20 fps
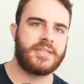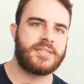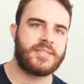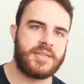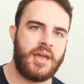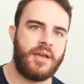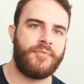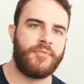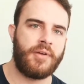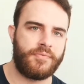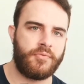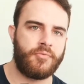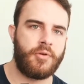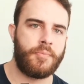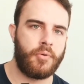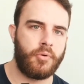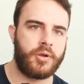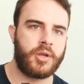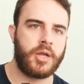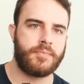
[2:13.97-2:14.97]
I'd say, throughout the
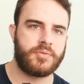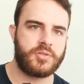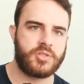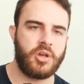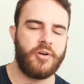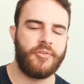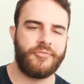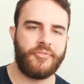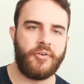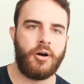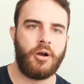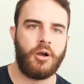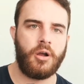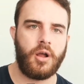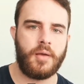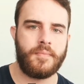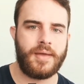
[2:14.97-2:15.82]
Rugby World Cup so far.